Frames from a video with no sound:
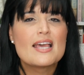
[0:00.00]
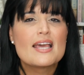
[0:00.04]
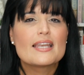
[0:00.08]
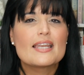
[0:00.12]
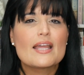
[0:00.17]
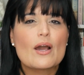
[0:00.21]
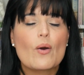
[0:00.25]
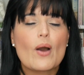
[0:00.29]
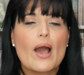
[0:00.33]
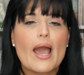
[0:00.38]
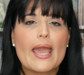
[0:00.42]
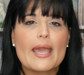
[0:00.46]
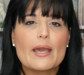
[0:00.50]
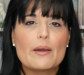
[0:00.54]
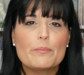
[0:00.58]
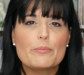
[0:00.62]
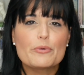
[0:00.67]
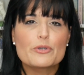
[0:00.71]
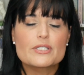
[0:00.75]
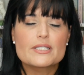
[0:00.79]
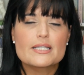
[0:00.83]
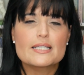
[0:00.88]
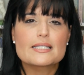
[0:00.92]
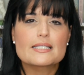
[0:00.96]
Now, I am
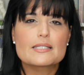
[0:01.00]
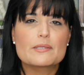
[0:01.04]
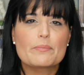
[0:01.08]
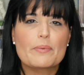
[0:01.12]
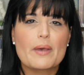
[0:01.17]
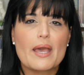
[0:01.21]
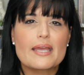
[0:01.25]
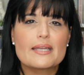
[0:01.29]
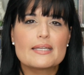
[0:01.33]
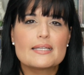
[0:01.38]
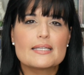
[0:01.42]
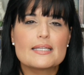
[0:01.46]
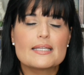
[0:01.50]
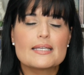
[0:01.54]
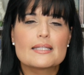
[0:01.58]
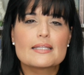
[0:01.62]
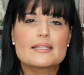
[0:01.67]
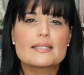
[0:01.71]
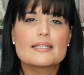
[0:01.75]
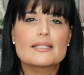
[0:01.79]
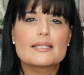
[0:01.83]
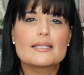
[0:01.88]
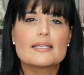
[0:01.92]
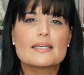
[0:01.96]
participating
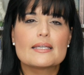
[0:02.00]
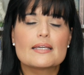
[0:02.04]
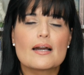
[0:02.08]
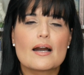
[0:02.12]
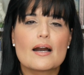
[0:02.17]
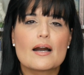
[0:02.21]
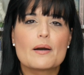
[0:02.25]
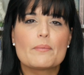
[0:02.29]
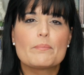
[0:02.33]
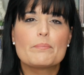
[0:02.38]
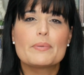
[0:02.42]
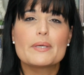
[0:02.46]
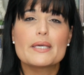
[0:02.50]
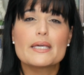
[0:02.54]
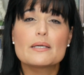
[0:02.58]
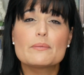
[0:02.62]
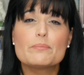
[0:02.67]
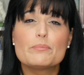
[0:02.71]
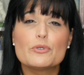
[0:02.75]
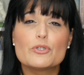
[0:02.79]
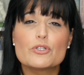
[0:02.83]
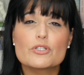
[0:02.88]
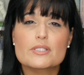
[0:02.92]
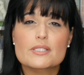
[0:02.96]
in the Big
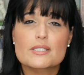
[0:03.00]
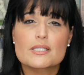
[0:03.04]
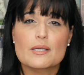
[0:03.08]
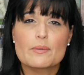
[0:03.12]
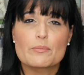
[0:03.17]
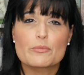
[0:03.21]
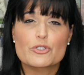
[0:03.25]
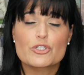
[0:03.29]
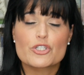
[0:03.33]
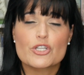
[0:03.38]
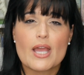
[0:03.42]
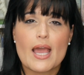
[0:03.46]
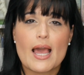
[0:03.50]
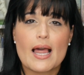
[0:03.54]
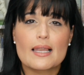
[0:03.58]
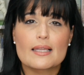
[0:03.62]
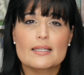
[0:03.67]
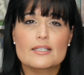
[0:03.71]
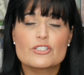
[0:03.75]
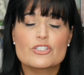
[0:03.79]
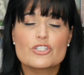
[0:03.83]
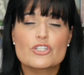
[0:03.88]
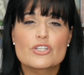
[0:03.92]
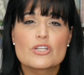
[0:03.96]
Book Summer
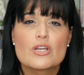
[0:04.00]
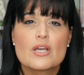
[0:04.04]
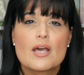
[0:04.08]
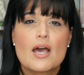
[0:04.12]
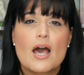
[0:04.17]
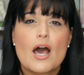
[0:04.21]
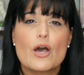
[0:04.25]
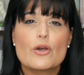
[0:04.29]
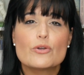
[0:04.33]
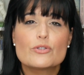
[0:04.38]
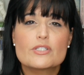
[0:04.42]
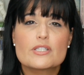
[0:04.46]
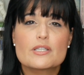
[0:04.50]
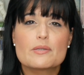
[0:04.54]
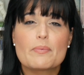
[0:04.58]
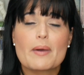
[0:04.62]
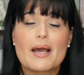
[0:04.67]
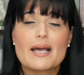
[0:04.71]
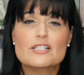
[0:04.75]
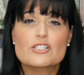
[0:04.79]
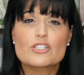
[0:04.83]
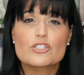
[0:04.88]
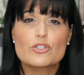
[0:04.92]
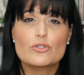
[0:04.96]
Challenge hosted
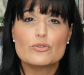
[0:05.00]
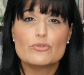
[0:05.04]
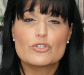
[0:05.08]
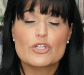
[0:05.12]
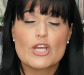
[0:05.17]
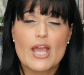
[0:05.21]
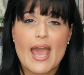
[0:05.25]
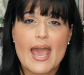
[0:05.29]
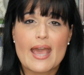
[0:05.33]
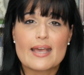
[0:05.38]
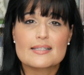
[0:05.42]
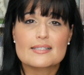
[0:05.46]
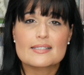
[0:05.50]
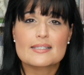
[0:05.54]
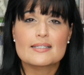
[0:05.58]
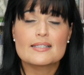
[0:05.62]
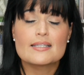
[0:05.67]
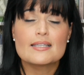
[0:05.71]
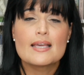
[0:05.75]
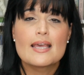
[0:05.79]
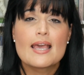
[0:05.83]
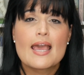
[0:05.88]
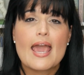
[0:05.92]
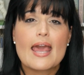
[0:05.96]
by Sue Jackson,